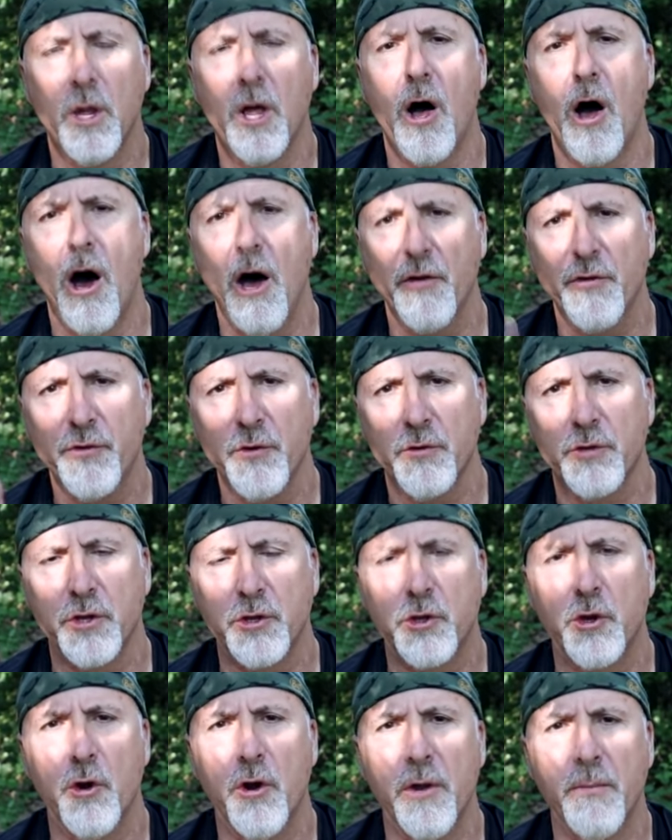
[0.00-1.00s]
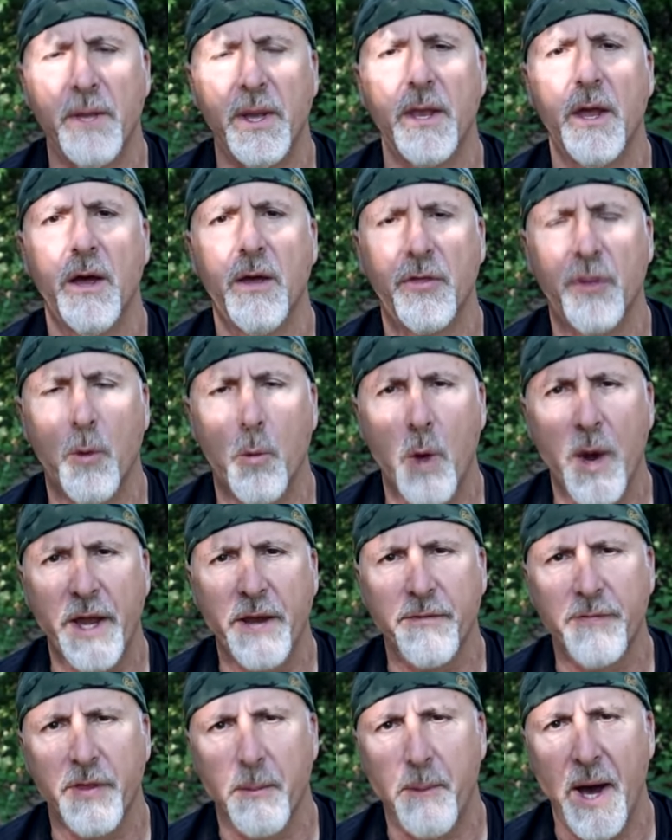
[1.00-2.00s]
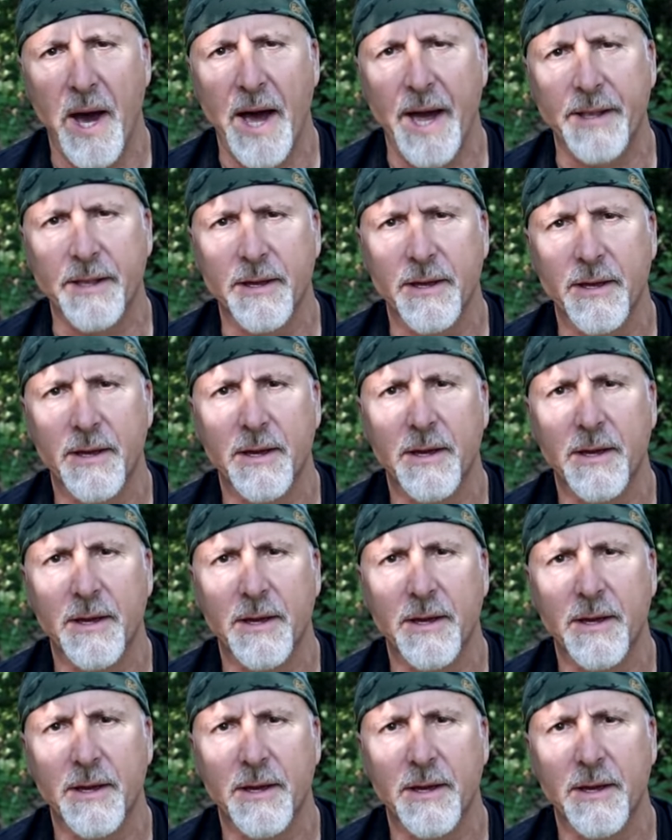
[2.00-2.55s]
will also determine the weight of the pot.